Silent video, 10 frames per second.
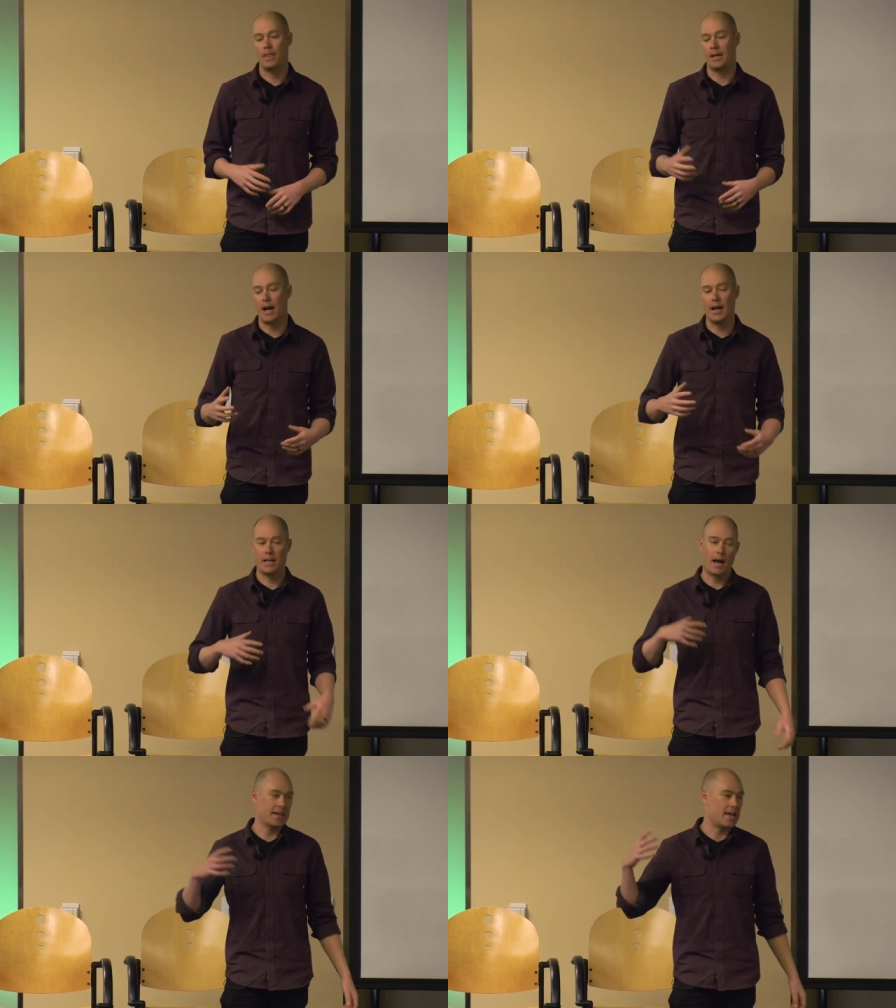Like
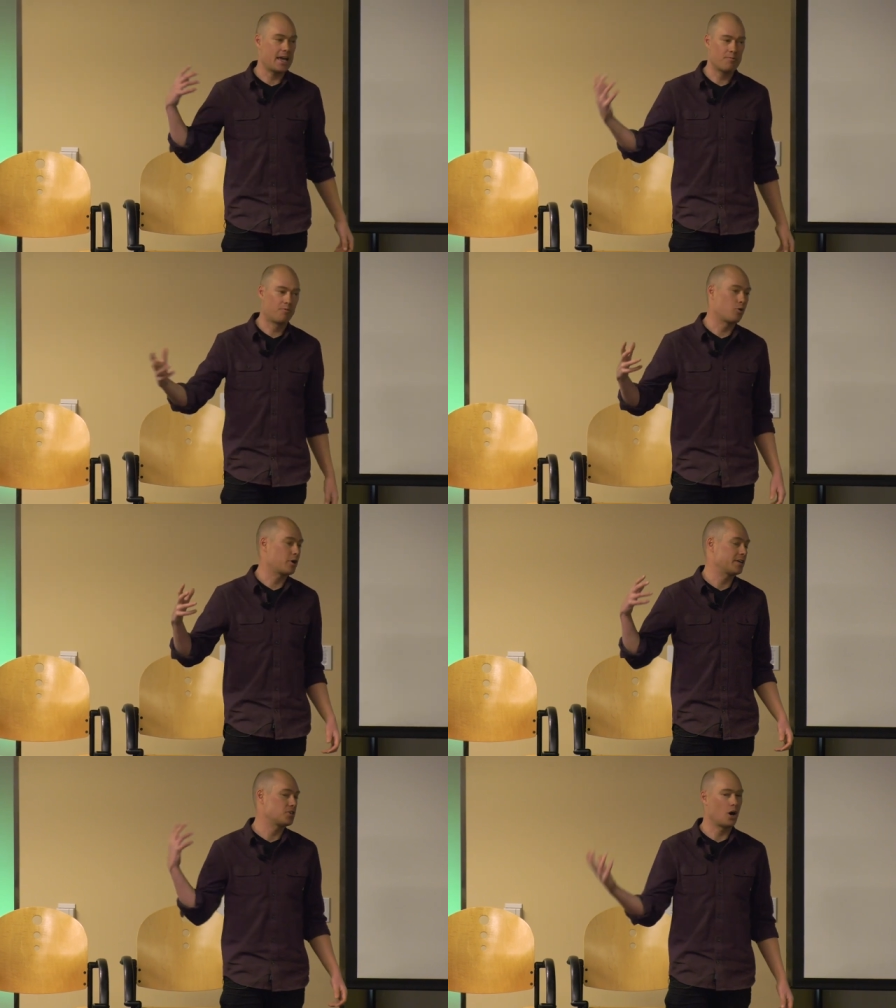I came
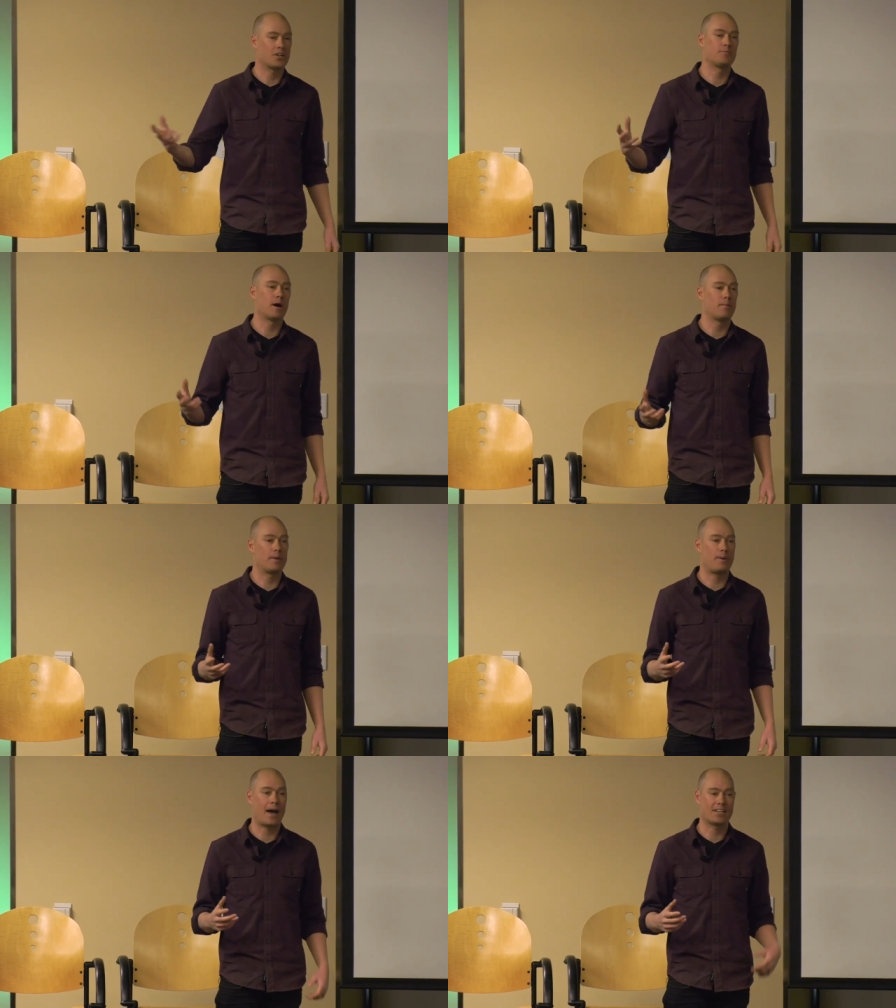forward, I talked about
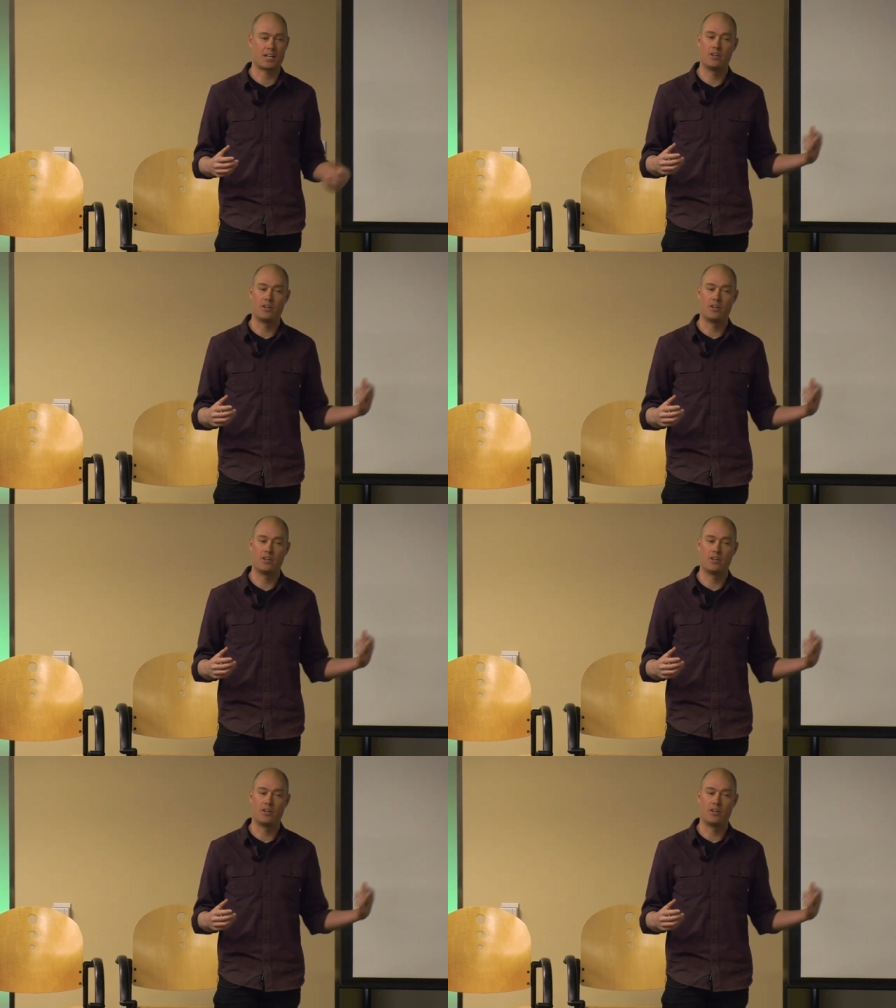my past.